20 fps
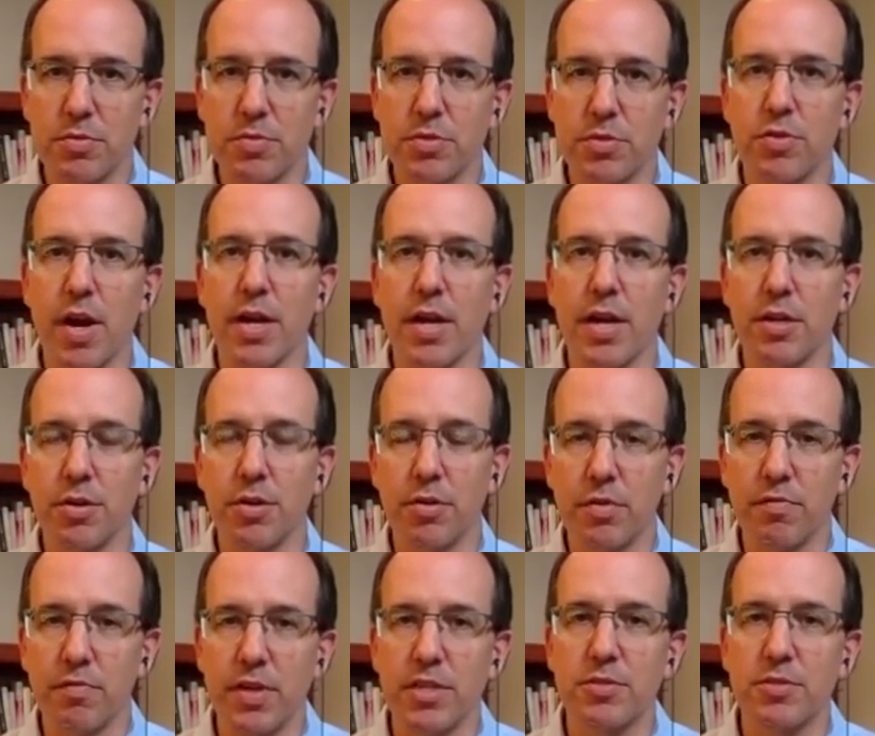to attract new
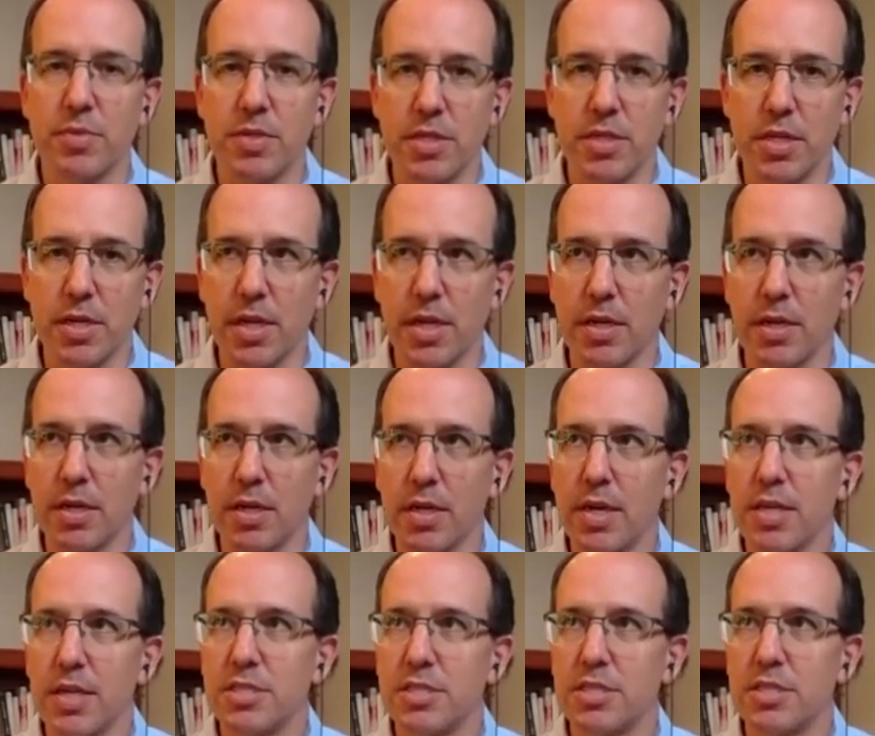investment and
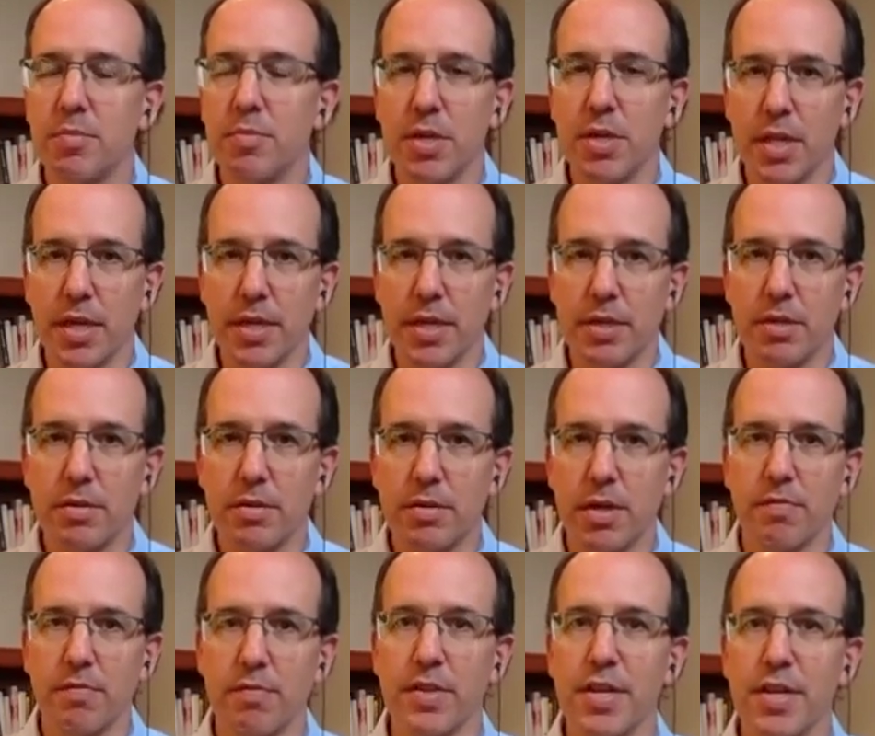stimulate
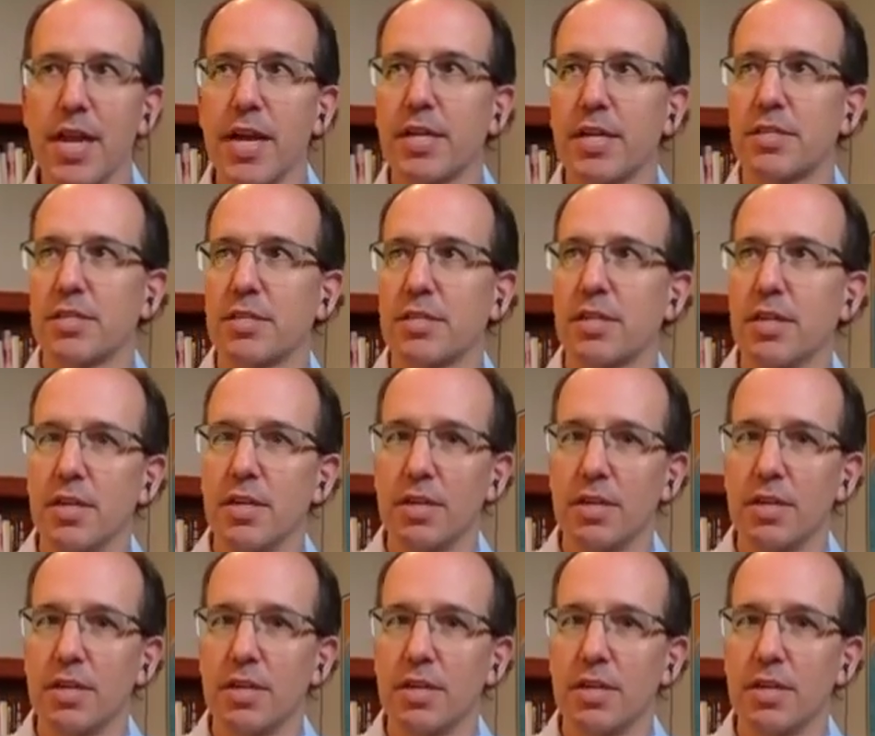kind of the next